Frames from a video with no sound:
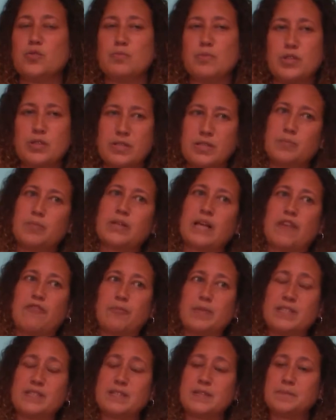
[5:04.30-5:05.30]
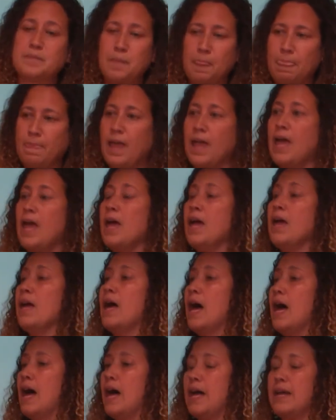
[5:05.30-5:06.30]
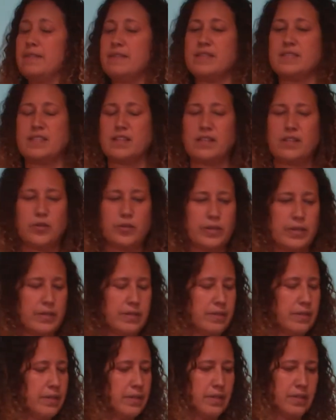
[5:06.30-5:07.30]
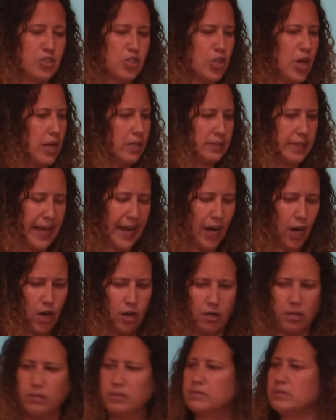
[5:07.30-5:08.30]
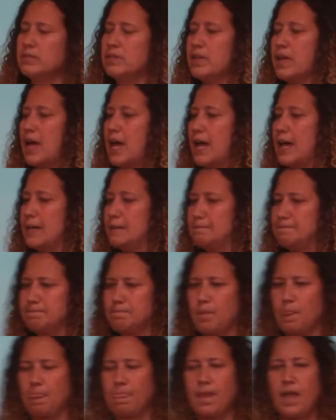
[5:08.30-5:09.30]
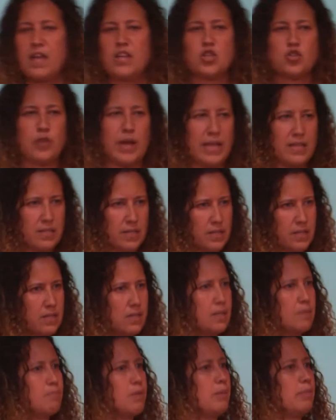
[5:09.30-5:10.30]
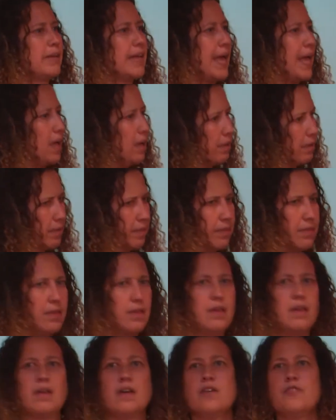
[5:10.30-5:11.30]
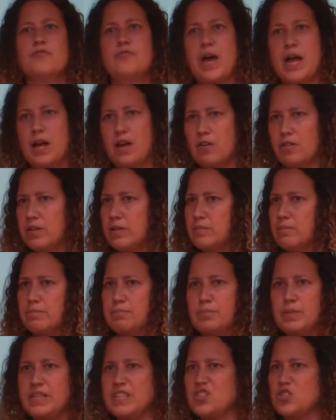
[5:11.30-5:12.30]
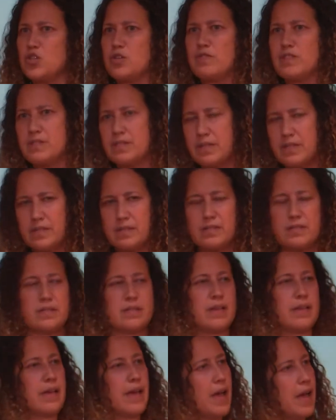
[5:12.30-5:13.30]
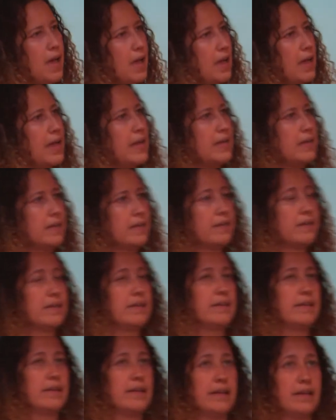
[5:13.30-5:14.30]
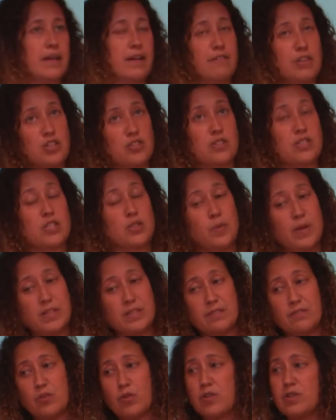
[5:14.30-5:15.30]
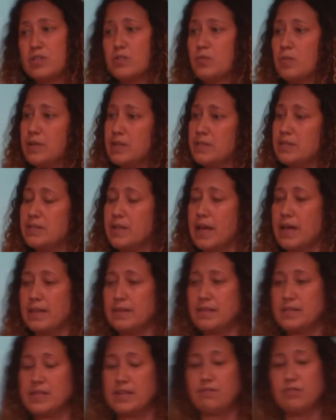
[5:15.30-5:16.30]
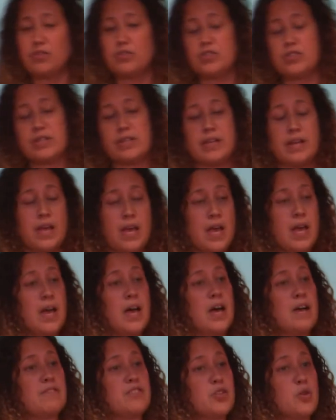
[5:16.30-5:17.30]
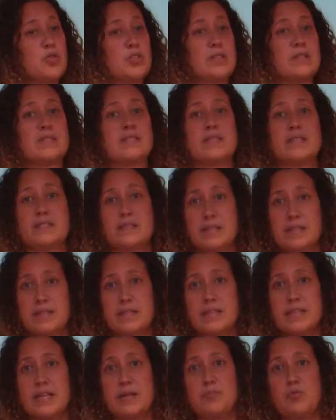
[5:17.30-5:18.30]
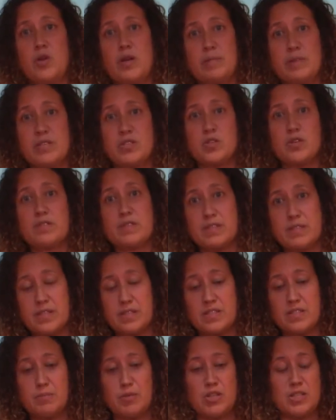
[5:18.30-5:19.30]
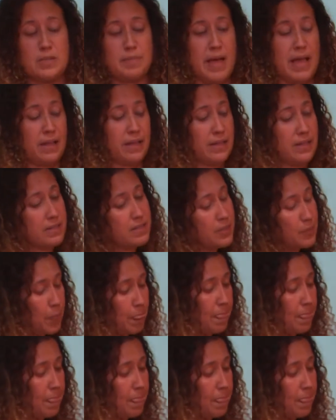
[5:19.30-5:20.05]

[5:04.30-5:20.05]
municipal governments. And these included childcare, transit, public health, fire and police services, and of interest to us, of course, was the devolution of social assistance and employment services to municipalities.